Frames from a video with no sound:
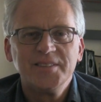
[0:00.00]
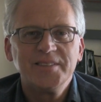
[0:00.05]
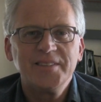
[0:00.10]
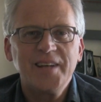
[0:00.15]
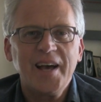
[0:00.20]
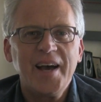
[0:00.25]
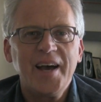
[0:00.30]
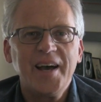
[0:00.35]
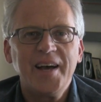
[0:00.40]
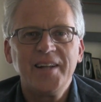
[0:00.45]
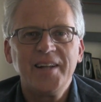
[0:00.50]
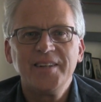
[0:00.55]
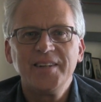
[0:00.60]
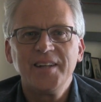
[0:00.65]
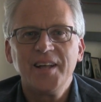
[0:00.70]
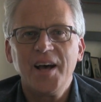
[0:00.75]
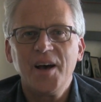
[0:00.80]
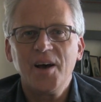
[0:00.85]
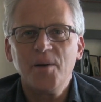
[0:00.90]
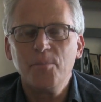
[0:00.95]

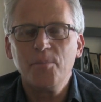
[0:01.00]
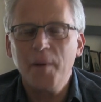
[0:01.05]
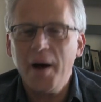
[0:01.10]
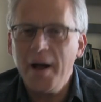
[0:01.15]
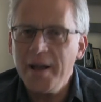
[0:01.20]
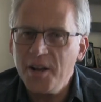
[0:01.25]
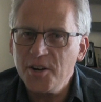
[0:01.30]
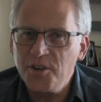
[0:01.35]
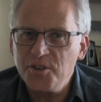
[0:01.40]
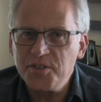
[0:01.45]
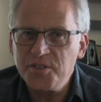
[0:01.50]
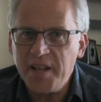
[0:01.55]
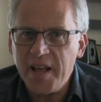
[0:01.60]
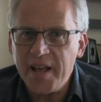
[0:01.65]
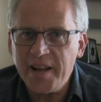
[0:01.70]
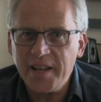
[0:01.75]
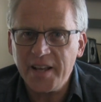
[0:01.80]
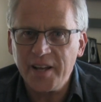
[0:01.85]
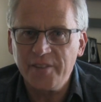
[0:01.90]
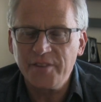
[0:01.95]
And my
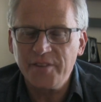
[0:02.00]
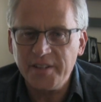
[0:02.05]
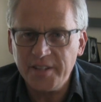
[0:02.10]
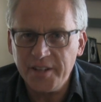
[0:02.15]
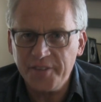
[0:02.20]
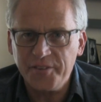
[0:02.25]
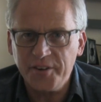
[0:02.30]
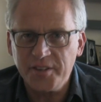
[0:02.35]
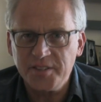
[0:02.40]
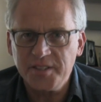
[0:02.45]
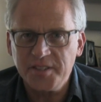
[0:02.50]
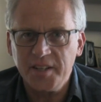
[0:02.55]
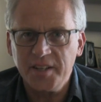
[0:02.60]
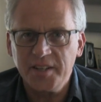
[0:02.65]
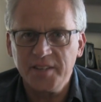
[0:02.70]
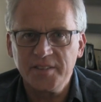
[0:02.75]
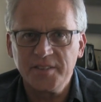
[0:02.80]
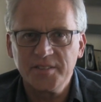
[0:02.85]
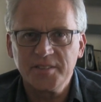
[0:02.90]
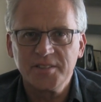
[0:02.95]
understanding of the difference
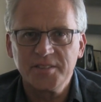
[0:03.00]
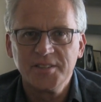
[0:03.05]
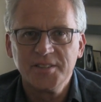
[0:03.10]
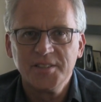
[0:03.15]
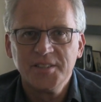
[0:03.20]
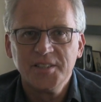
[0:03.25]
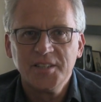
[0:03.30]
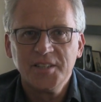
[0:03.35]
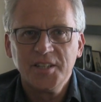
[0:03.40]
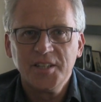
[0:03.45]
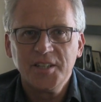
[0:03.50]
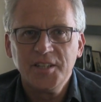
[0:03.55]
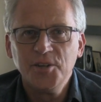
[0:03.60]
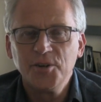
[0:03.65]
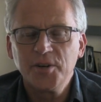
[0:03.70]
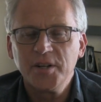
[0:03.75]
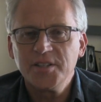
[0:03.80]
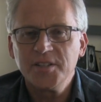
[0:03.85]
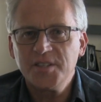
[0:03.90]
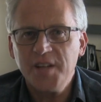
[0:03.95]
is you
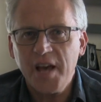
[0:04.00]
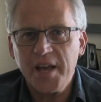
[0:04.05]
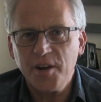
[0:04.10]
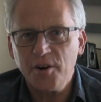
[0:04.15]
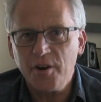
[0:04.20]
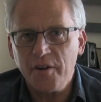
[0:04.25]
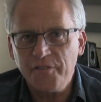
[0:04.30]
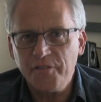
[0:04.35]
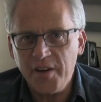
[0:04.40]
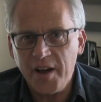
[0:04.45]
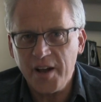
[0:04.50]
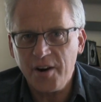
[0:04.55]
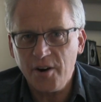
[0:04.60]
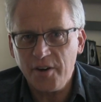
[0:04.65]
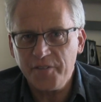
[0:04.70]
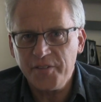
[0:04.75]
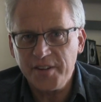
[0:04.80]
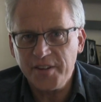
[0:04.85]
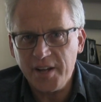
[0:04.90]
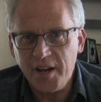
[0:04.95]
can say you're a fine
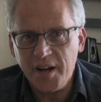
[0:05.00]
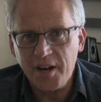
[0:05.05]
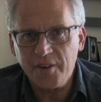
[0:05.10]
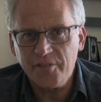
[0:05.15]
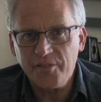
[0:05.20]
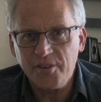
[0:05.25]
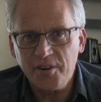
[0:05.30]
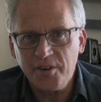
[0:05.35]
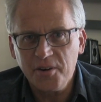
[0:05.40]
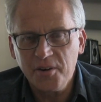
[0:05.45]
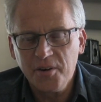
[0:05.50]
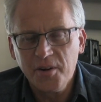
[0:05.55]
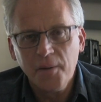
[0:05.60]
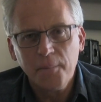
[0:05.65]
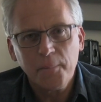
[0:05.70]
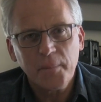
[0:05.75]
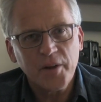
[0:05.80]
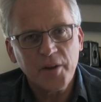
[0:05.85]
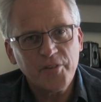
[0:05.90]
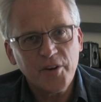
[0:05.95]
art photographer,
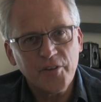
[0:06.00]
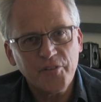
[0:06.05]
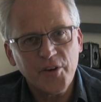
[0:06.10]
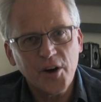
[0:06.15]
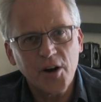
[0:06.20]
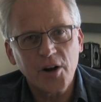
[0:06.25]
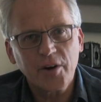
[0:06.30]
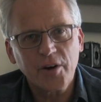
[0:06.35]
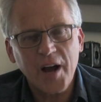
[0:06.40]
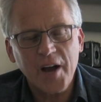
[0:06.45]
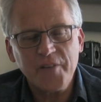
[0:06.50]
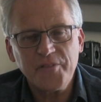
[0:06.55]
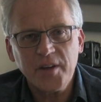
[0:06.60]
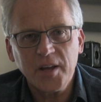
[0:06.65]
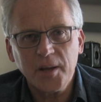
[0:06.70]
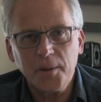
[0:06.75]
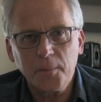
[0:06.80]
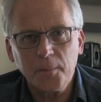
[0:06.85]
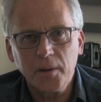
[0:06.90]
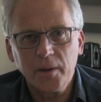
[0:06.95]
but if you're
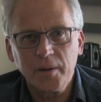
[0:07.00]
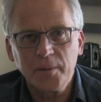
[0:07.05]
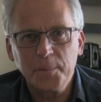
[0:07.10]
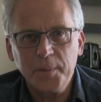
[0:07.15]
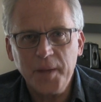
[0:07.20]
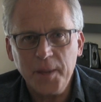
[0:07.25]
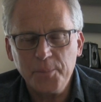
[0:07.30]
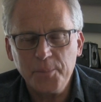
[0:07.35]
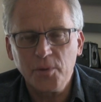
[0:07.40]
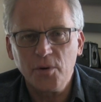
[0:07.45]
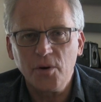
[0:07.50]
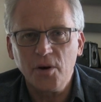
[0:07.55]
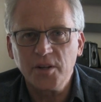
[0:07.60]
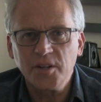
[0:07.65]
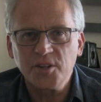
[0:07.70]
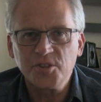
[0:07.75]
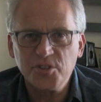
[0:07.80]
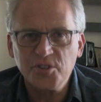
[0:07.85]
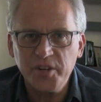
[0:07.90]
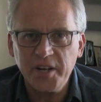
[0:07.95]
photographing people on
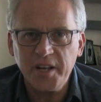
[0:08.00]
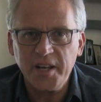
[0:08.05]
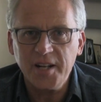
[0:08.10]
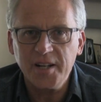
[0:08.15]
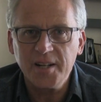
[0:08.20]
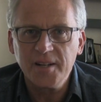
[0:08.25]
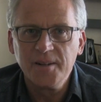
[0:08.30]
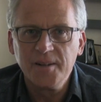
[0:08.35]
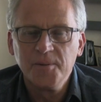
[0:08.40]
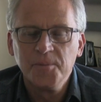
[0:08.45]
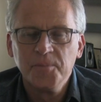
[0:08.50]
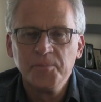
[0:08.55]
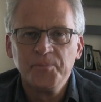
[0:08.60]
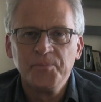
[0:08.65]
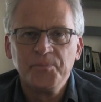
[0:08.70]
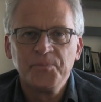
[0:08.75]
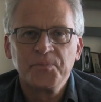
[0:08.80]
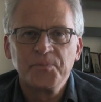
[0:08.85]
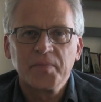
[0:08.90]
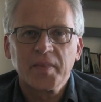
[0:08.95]
the street,
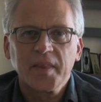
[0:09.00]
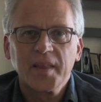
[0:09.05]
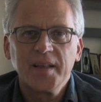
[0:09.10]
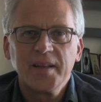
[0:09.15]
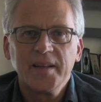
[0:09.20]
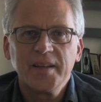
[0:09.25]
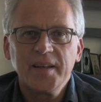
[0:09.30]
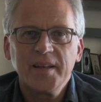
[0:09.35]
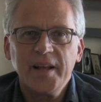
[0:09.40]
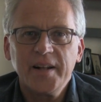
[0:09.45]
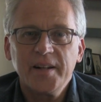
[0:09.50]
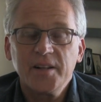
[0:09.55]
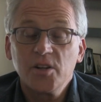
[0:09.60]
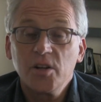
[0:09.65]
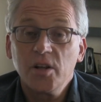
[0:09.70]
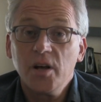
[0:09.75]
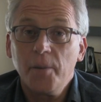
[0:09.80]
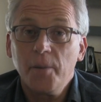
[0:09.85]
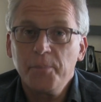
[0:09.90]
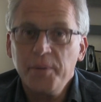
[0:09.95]
it
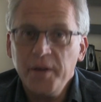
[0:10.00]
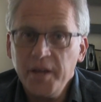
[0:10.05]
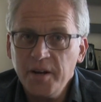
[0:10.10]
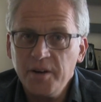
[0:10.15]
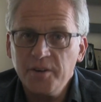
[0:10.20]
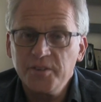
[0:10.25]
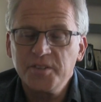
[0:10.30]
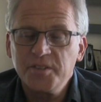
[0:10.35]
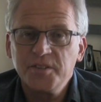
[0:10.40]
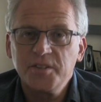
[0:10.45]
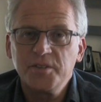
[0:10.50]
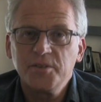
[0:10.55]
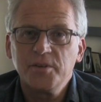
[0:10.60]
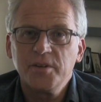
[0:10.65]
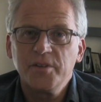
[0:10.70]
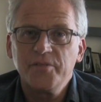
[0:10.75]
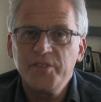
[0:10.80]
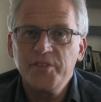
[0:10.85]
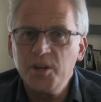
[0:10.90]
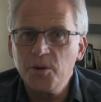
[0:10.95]
appears to
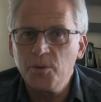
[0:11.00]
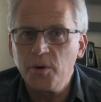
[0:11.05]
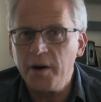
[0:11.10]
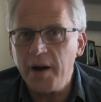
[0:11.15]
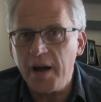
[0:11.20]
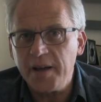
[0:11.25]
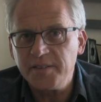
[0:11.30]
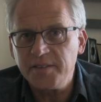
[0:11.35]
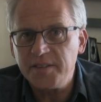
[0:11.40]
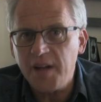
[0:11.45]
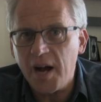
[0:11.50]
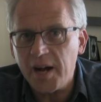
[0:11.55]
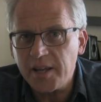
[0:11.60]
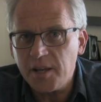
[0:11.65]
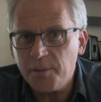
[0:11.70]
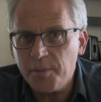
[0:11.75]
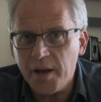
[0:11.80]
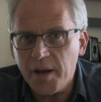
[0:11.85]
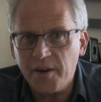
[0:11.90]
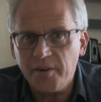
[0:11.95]
the viewer as
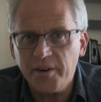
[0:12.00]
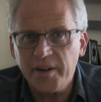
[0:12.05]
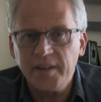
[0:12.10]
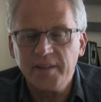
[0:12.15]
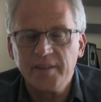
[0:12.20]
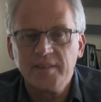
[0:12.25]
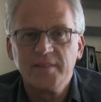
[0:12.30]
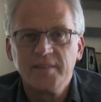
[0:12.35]
documentary.